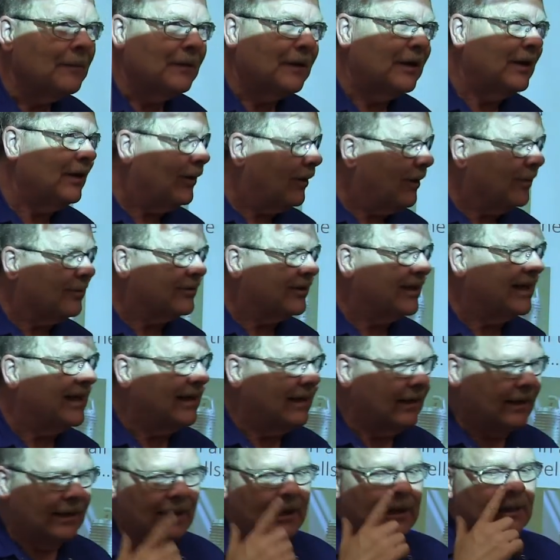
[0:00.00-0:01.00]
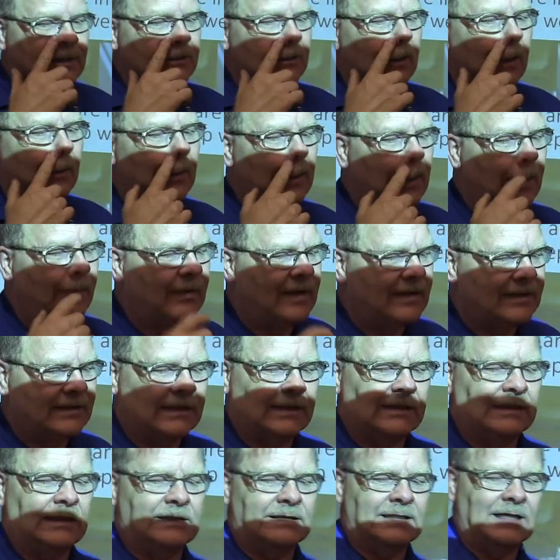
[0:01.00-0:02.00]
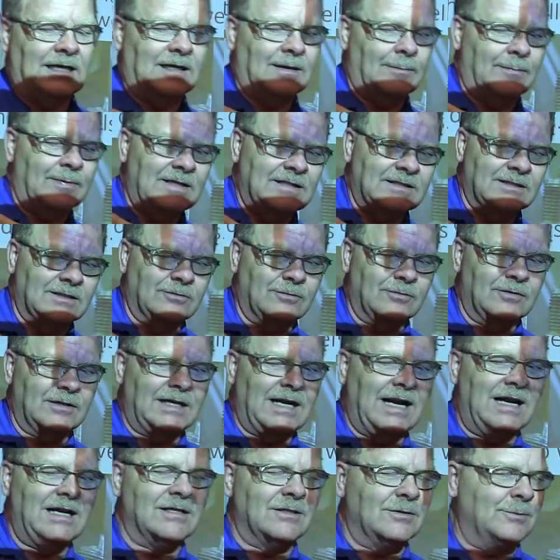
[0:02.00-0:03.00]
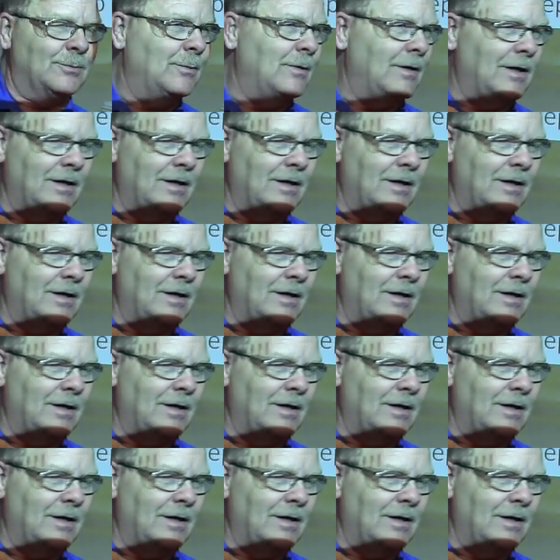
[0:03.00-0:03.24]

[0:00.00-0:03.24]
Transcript: You know what I'm saying? So I mean, I basically take a piece of the 3/8